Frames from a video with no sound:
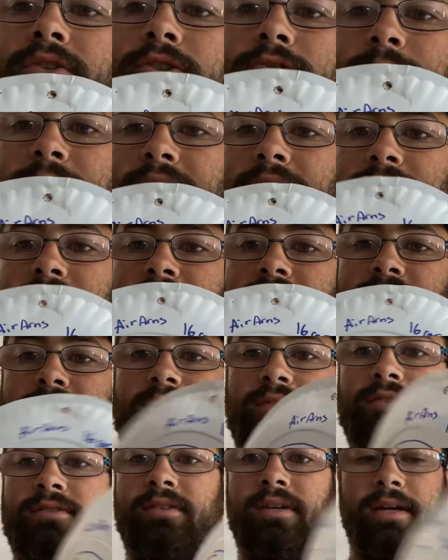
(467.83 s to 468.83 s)
bit. This
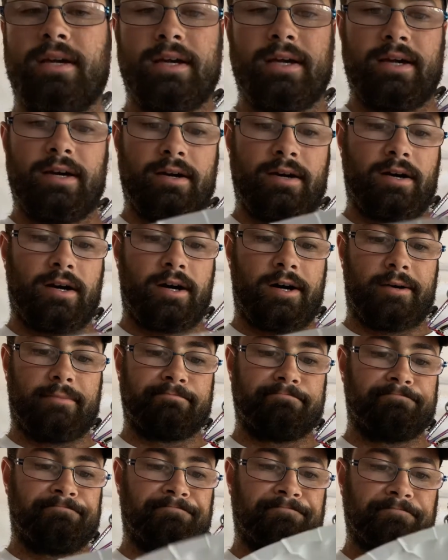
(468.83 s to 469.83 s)
is 1,
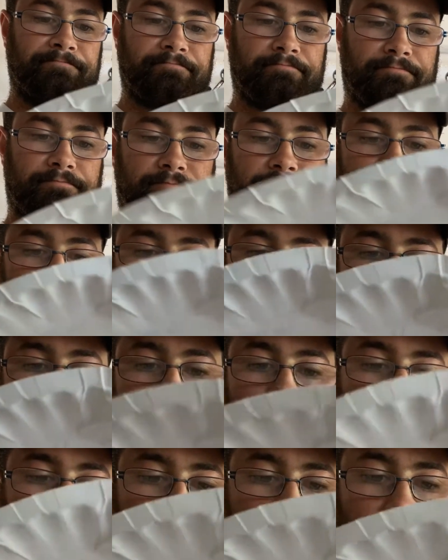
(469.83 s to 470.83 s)

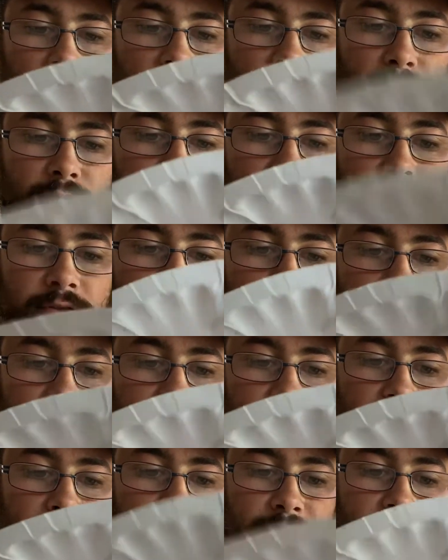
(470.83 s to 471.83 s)
2,
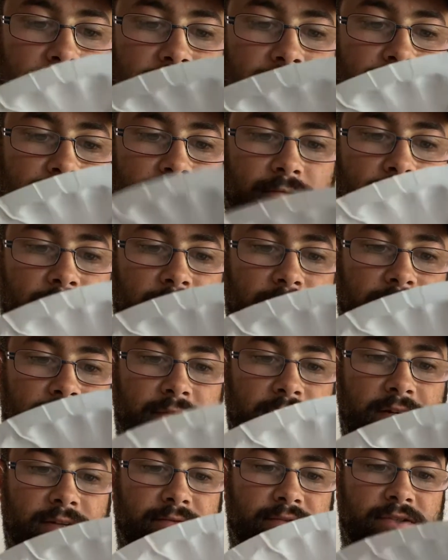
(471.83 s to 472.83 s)
3, 4,
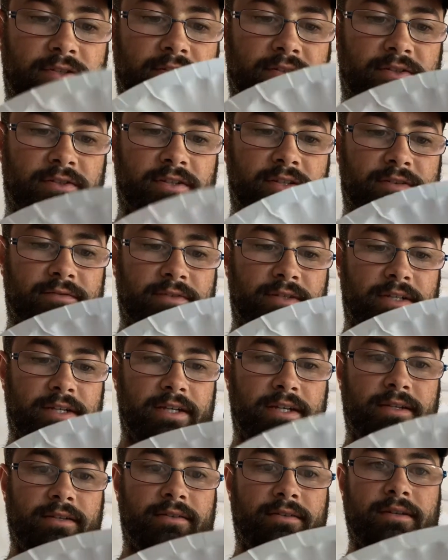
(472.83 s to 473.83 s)
5, 6, 7,
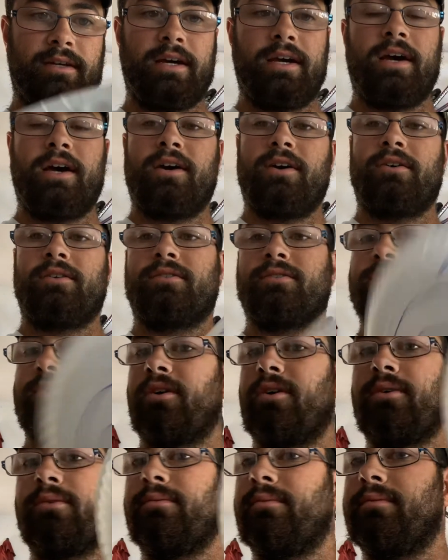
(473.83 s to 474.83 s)
8.
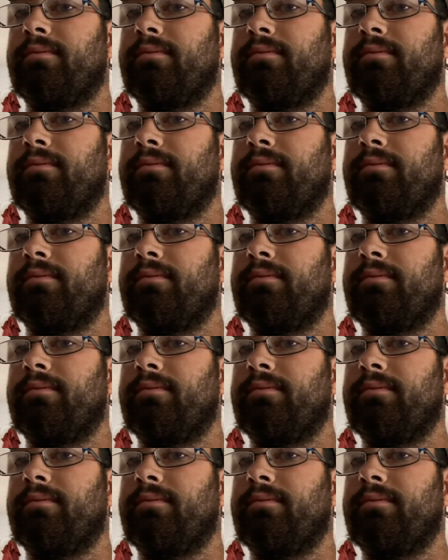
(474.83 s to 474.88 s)
So